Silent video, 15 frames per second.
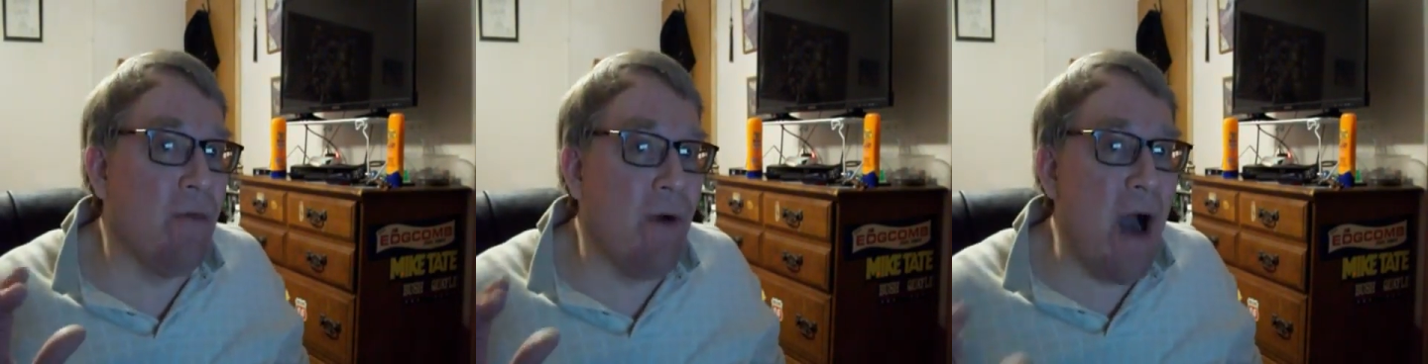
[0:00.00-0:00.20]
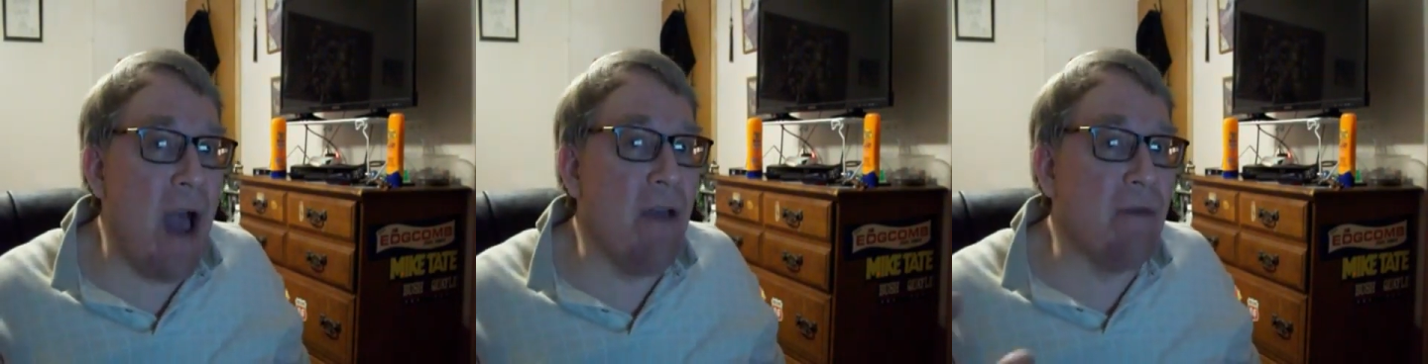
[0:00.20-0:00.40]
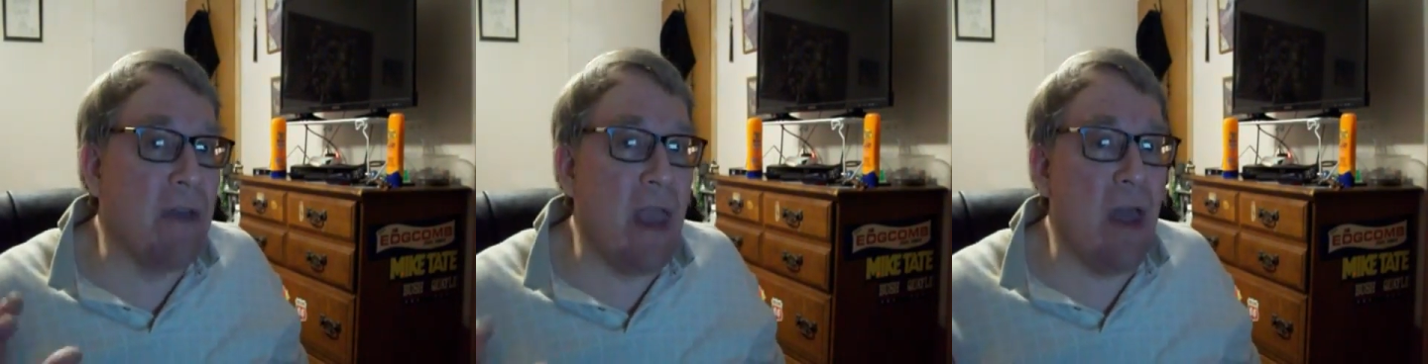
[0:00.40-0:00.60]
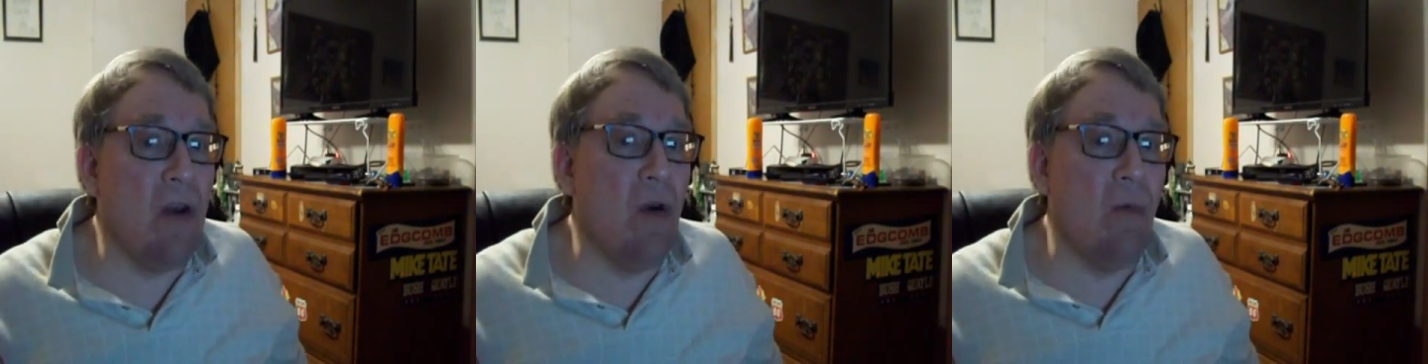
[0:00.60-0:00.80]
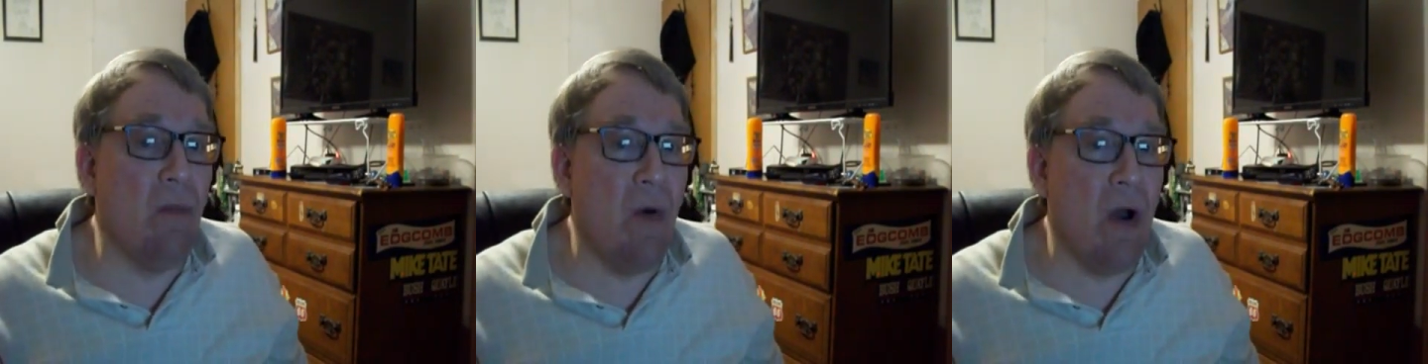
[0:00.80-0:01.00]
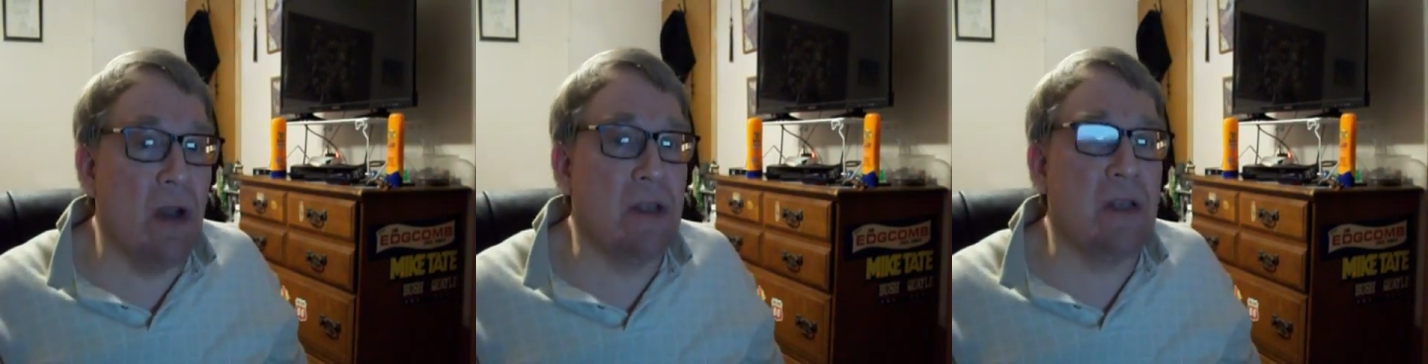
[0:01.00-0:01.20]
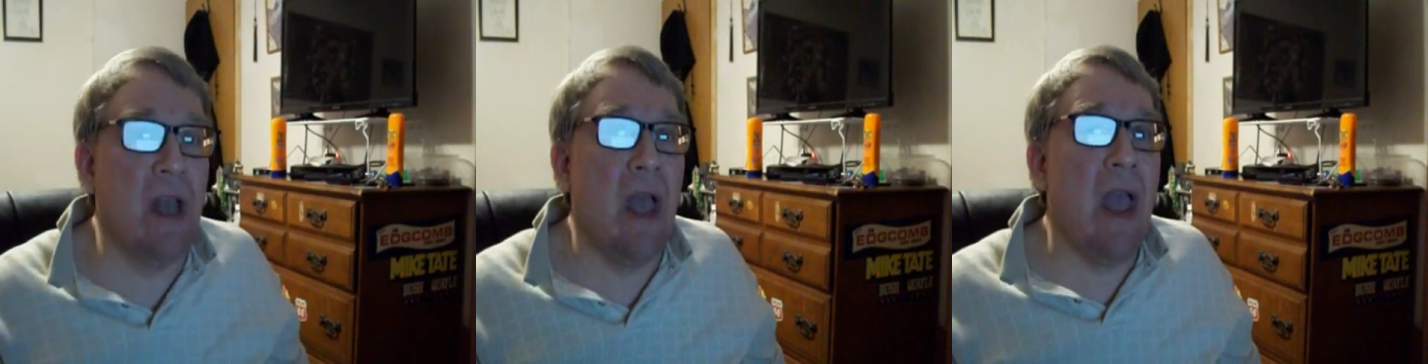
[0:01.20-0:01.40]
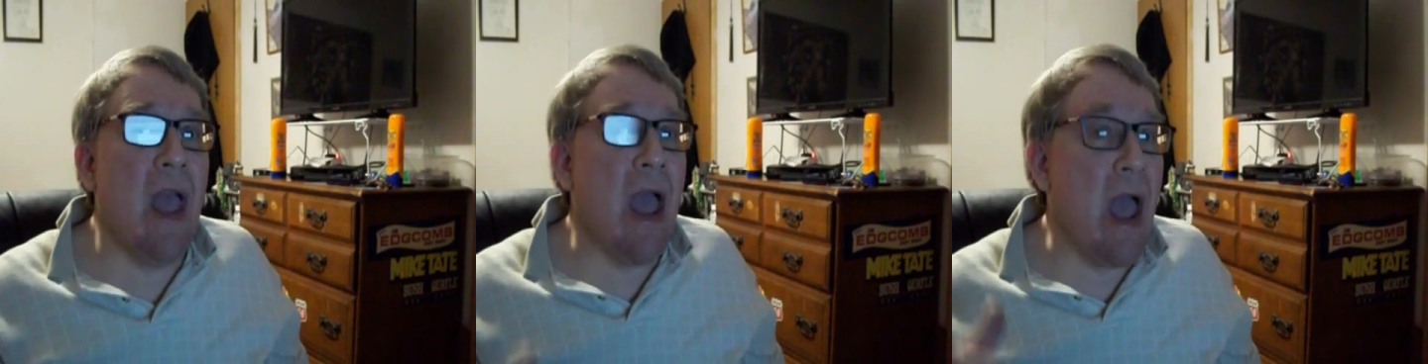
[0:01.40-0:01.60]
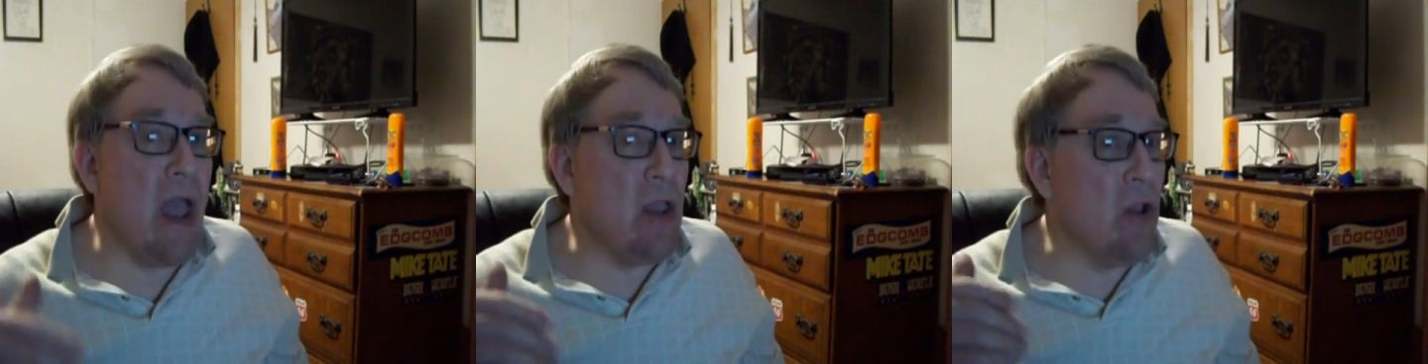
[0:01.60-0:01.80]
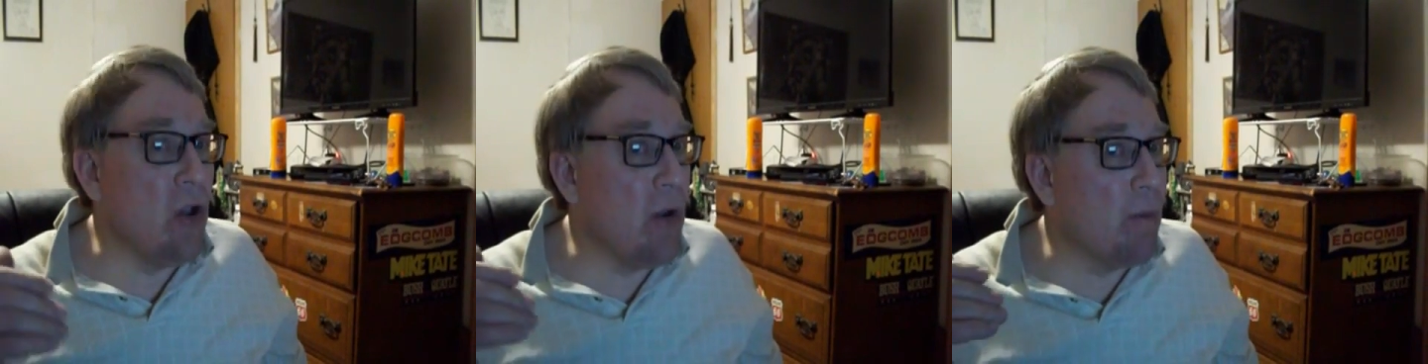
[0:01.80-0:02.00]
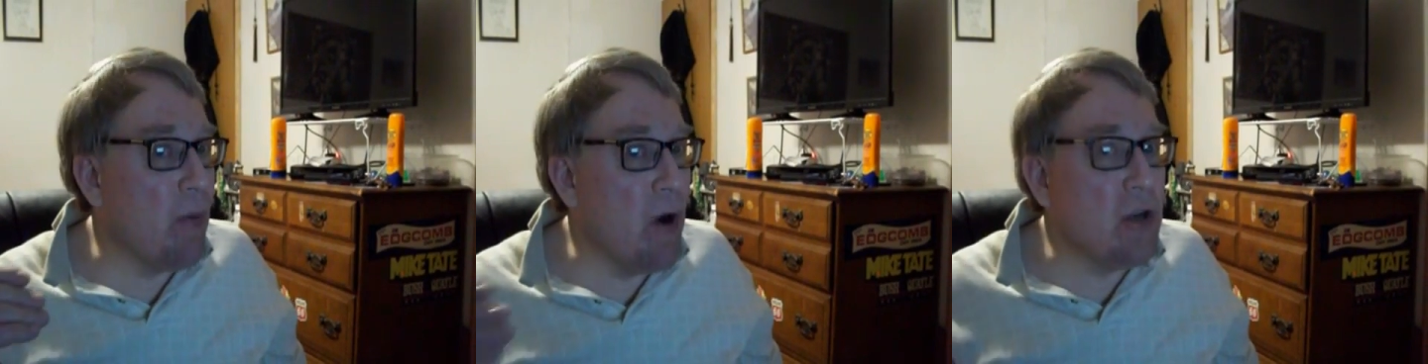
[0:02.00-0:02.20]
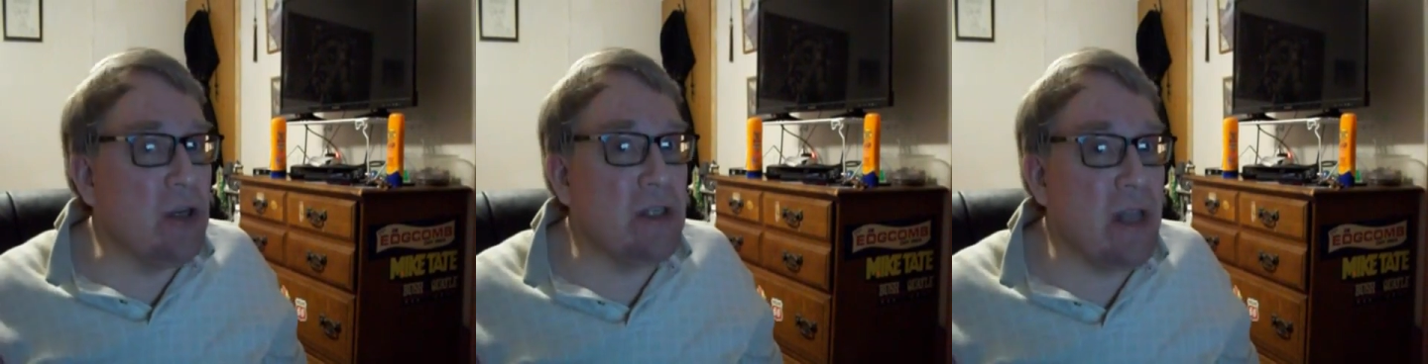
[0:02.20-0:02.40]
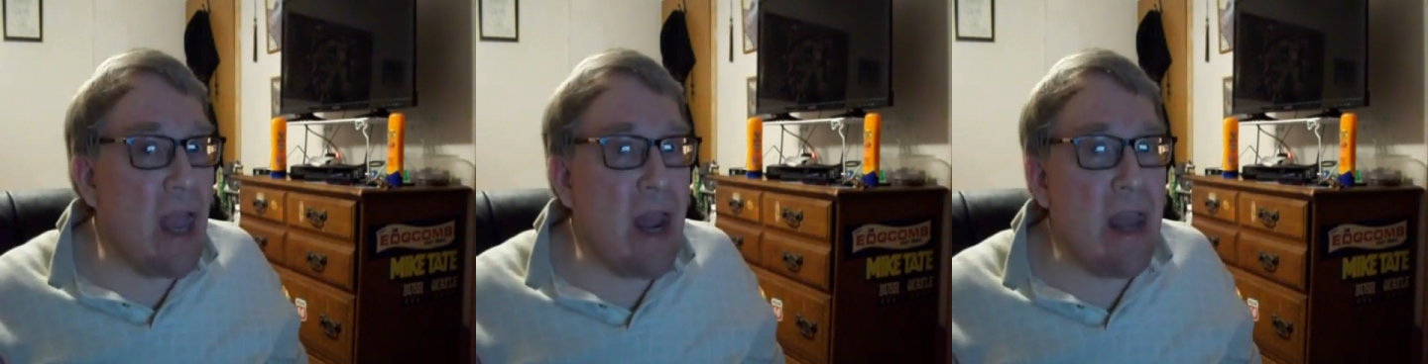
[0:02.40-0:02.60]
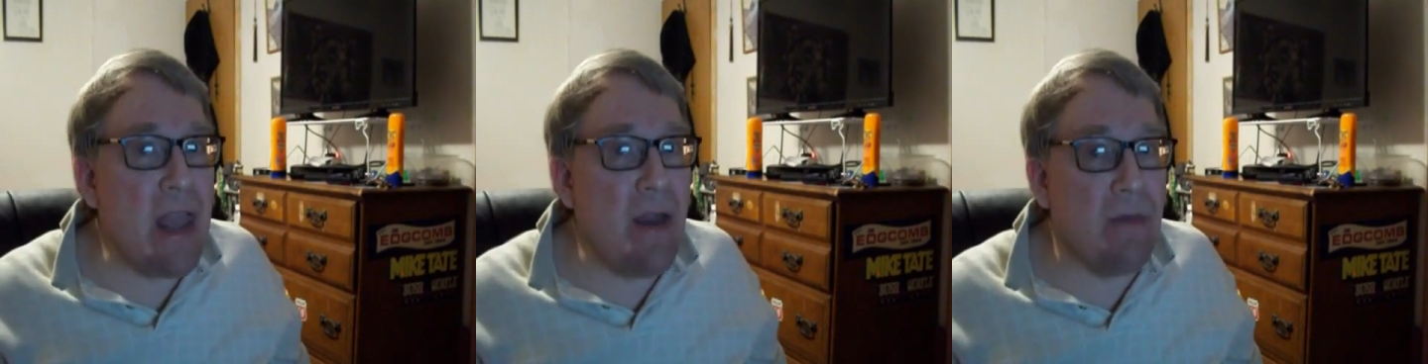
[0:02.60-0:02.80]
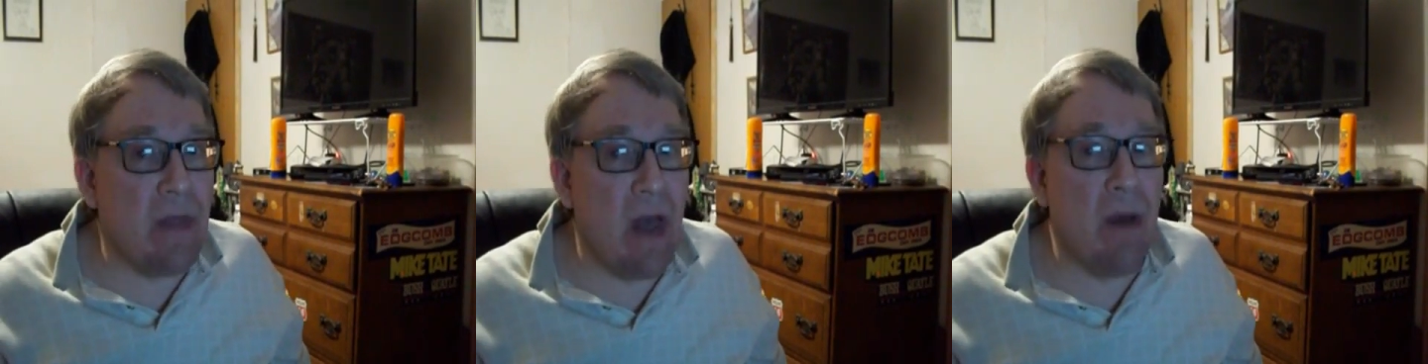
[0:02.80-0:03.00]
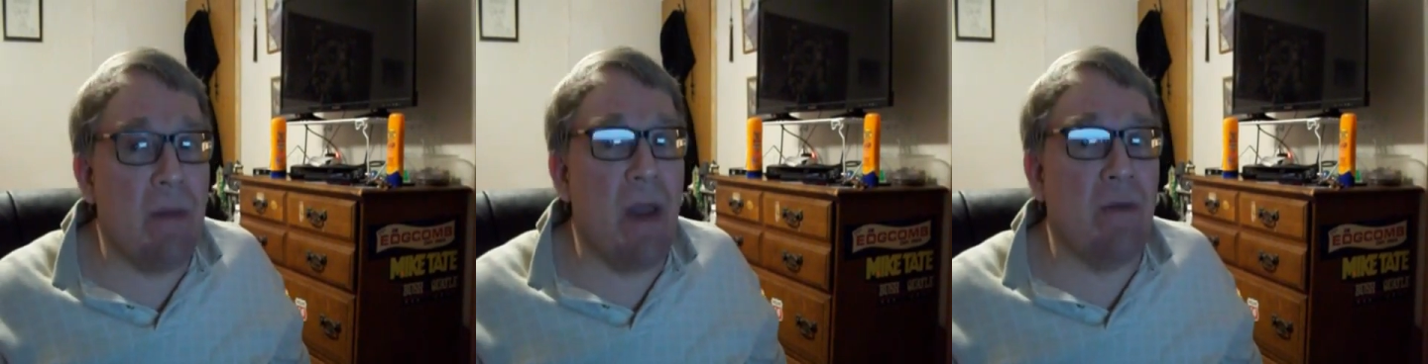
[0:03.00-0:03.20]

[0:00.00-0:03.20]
five Kindle books and you can purchase any of them.